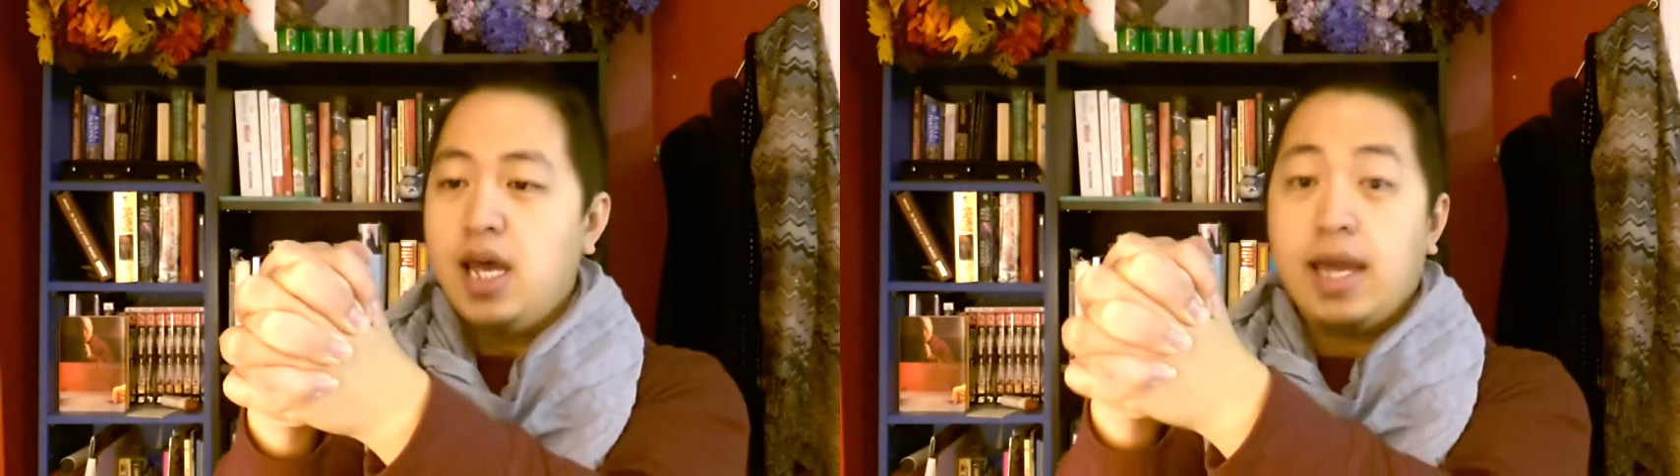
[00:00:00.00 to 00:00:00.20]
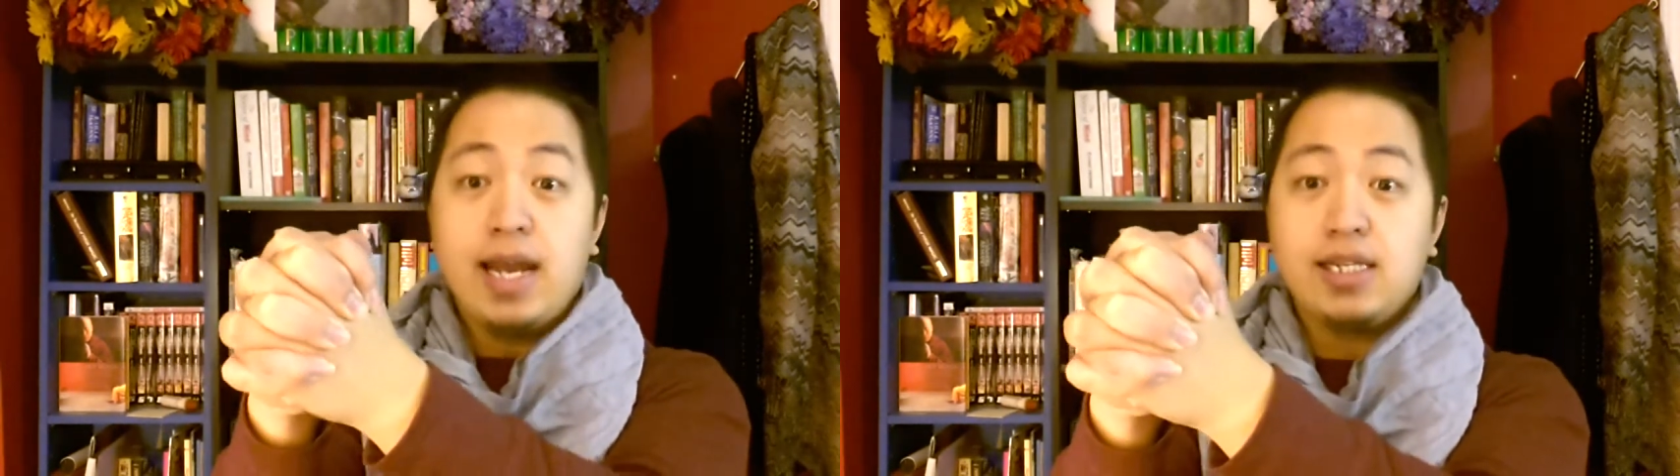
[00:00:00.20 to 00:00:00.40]

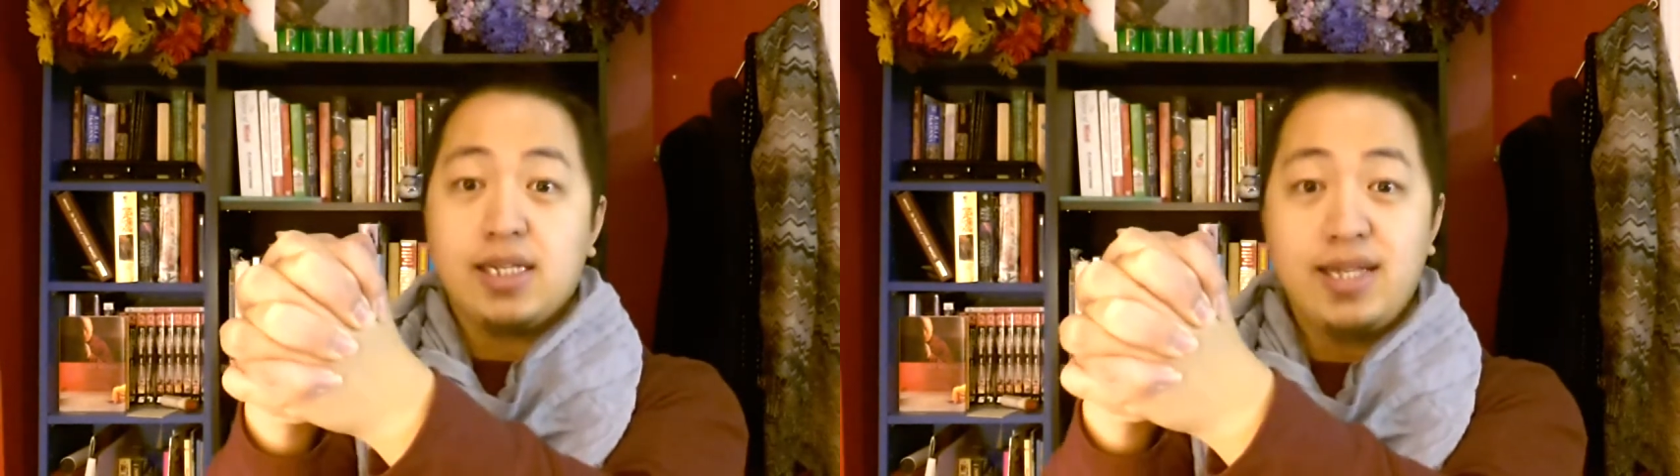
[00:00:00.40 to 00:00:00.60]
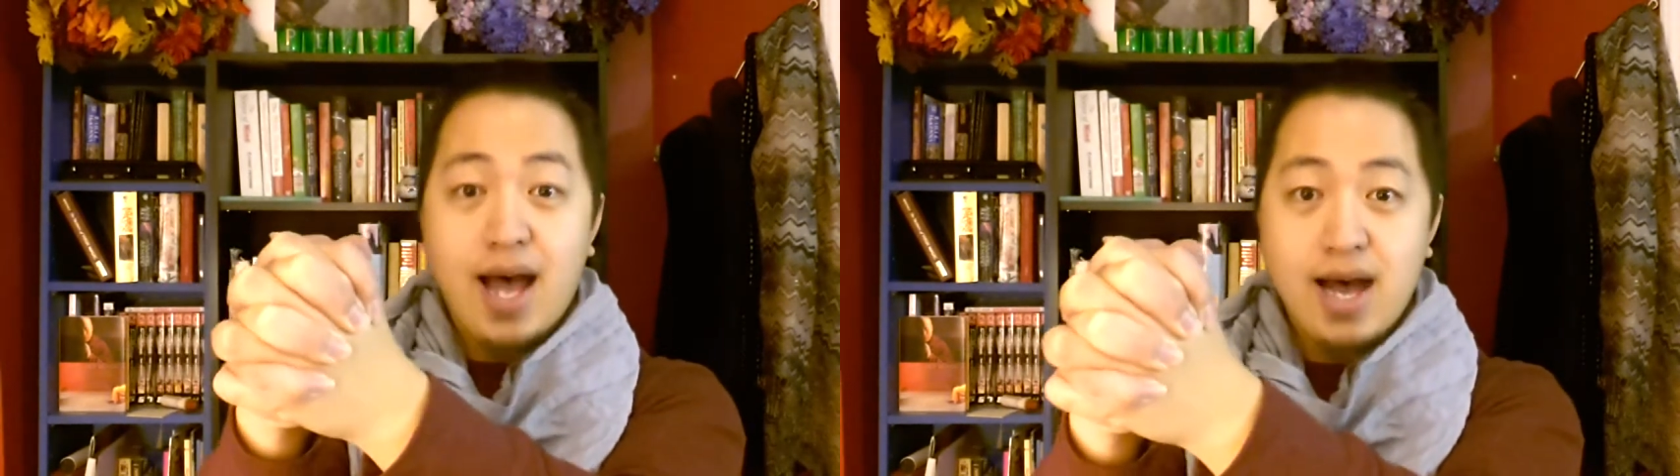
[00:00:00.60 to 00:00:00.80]
and as
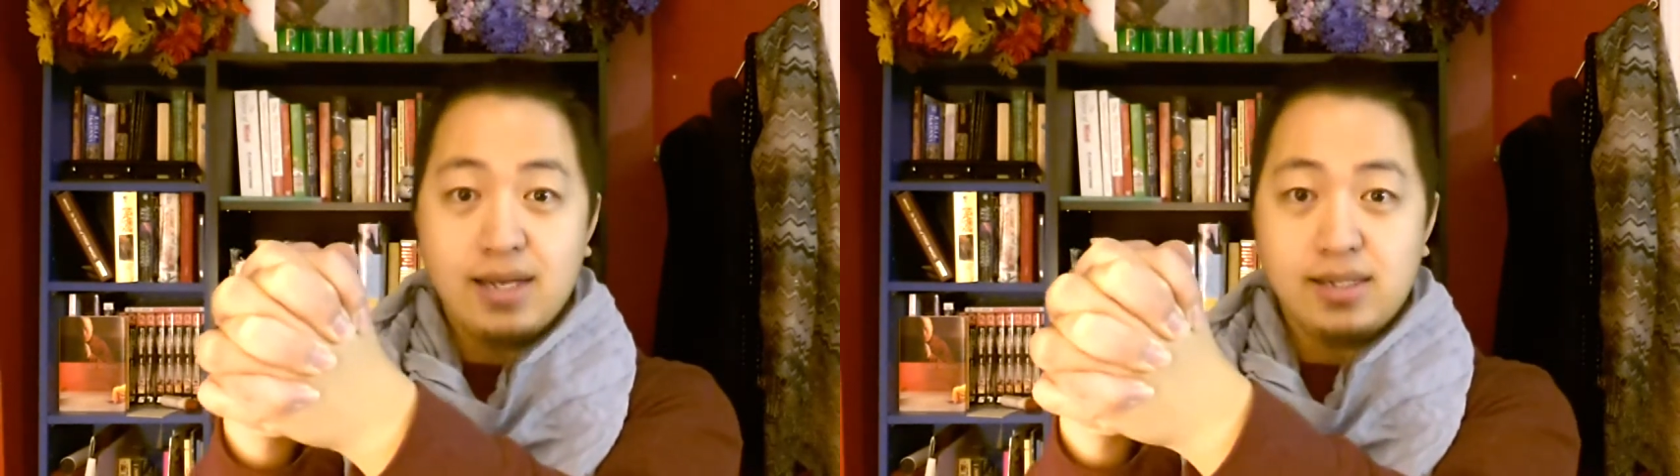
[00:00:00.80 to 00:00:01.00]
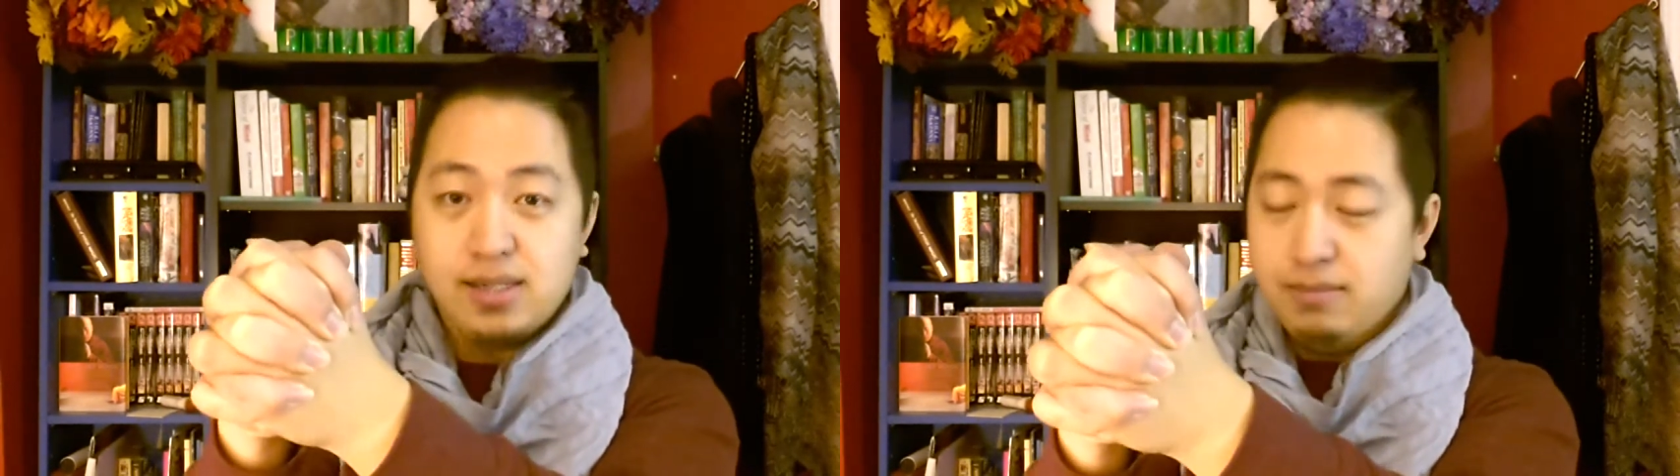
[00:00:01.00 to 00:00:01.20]
it
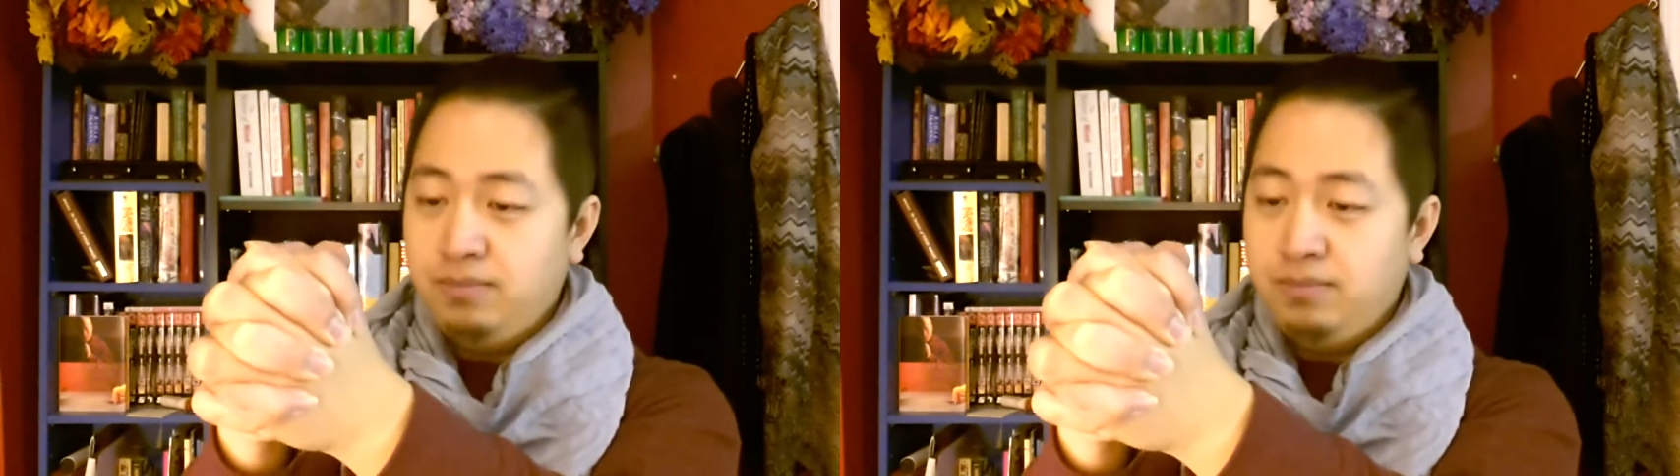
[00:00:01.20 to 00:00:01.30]
does,